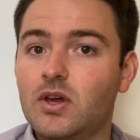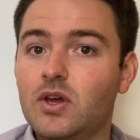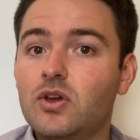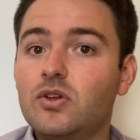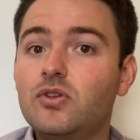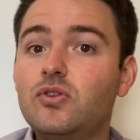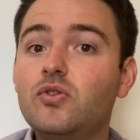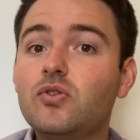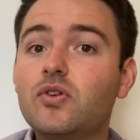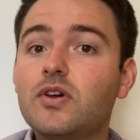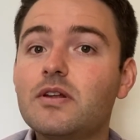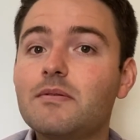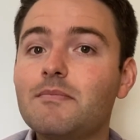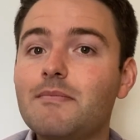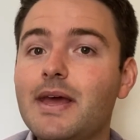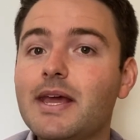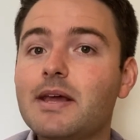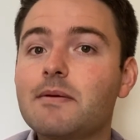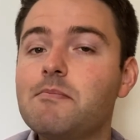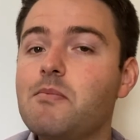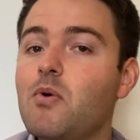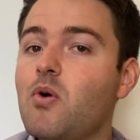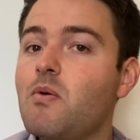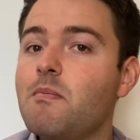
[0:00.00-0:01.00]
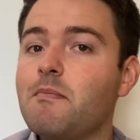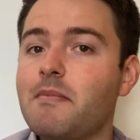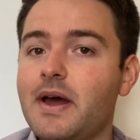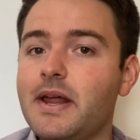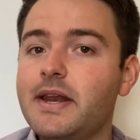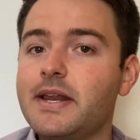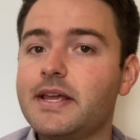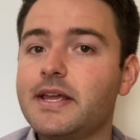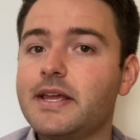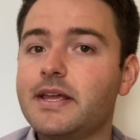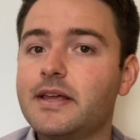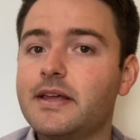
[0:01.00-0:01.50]
You can make more
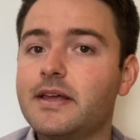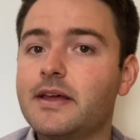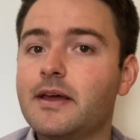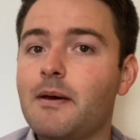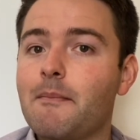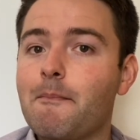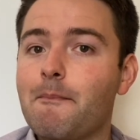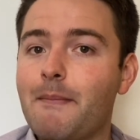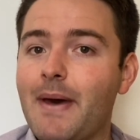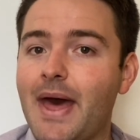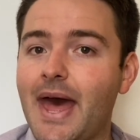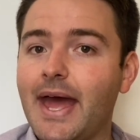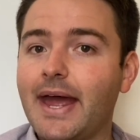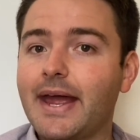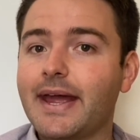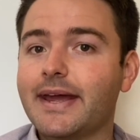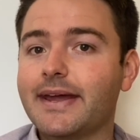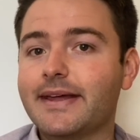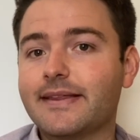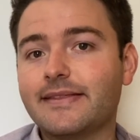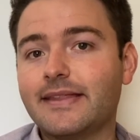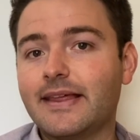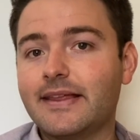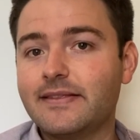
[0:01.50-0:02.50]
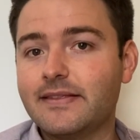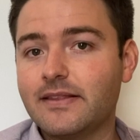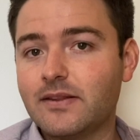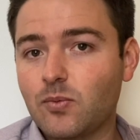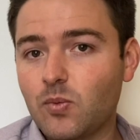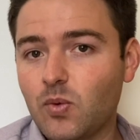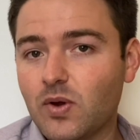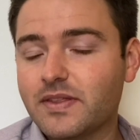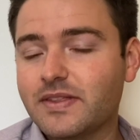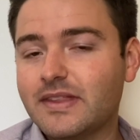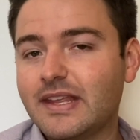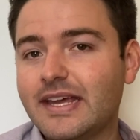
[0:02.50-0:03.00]
money back than
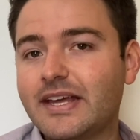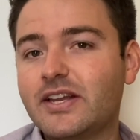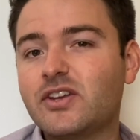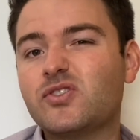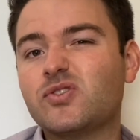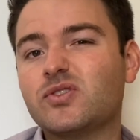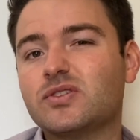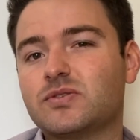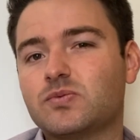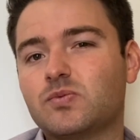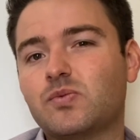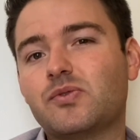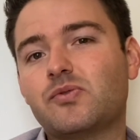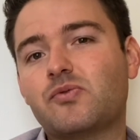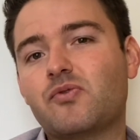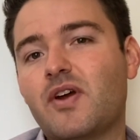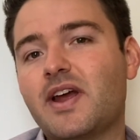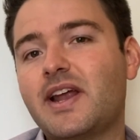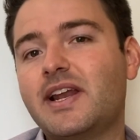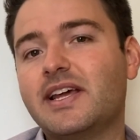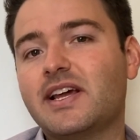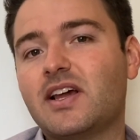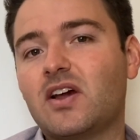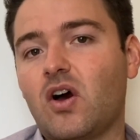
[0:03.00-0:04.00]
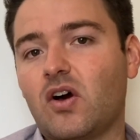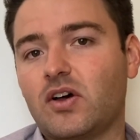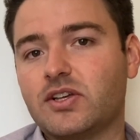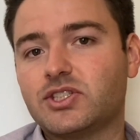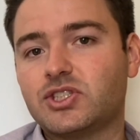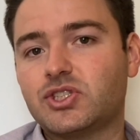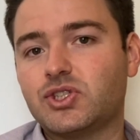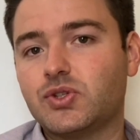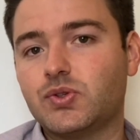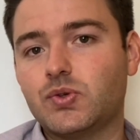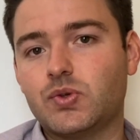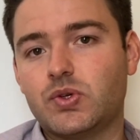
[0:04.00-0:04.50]
what the interest would really
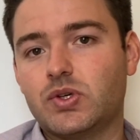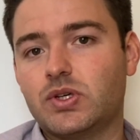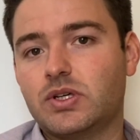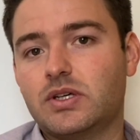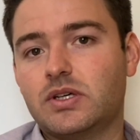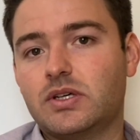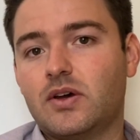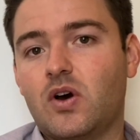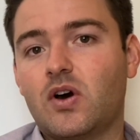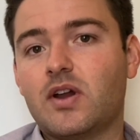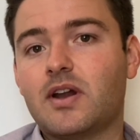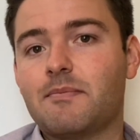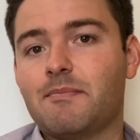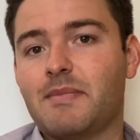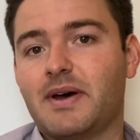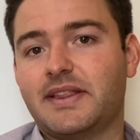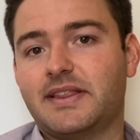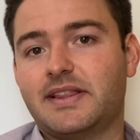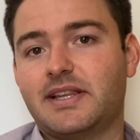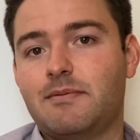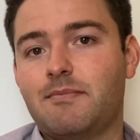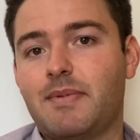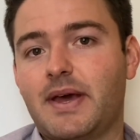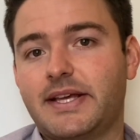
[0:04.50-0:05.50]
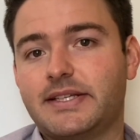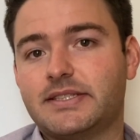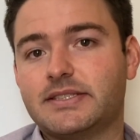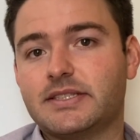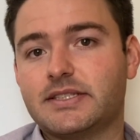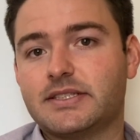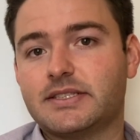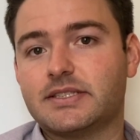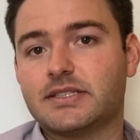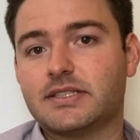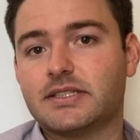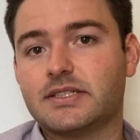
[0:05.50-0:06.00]
cost you on a monthly
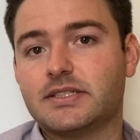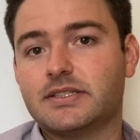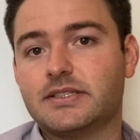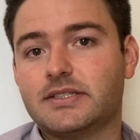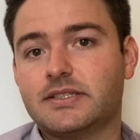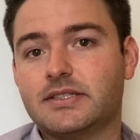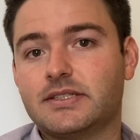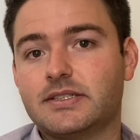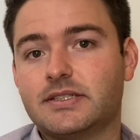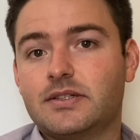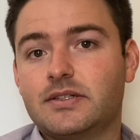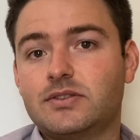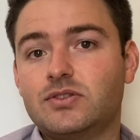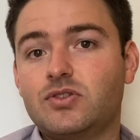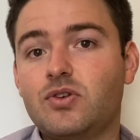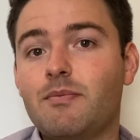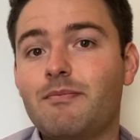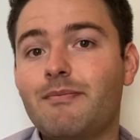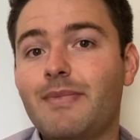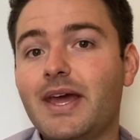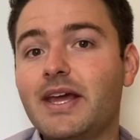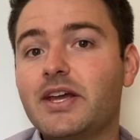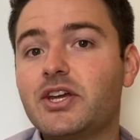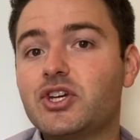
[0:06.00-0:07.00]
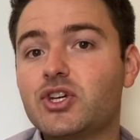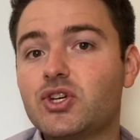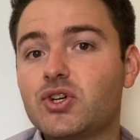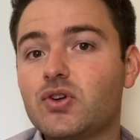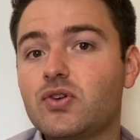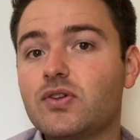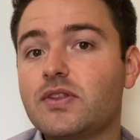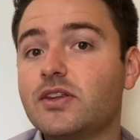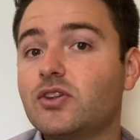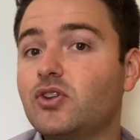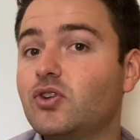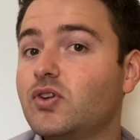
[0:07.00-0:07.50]
basis. So make sure
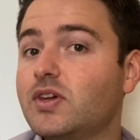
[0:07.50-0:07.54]
that you